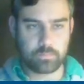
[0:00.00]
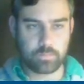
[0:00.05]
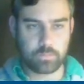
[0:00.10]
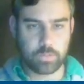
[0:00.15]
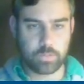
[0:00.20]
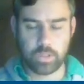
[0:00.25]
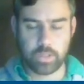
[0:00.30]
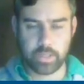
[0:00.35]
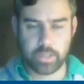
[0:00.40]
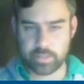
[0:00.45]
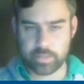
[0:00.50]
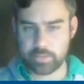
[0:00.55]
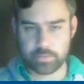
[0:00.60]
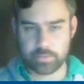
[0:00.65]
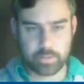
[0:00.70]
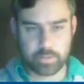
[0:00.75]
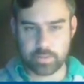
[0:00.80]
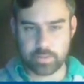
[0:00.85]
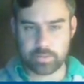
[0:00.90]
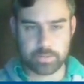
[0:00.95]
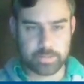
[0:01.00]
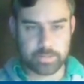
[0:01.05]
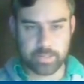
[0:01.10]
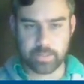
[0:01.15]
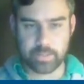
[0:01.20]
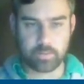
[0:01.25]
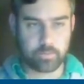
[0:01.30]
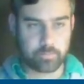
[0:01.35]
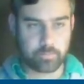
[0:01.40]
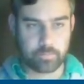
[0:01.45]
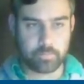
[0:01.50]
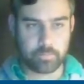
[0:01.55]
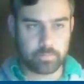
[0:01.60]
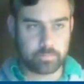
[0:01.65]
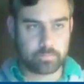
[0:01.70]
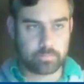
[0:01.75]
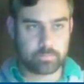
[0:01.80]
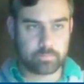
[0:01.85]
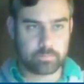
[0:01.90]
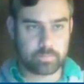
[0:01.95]
Like, I just want to cycle through
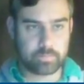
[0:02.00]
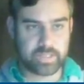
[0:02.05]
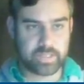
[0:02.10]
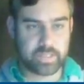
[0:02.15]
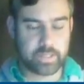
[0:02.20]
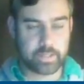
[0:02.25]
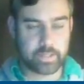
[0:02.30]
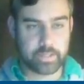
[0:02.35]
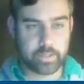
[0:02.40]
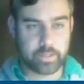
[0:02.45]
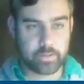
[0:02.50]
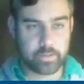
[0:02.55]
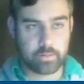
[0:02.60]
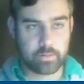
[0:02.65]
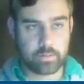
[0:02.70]
my deck here.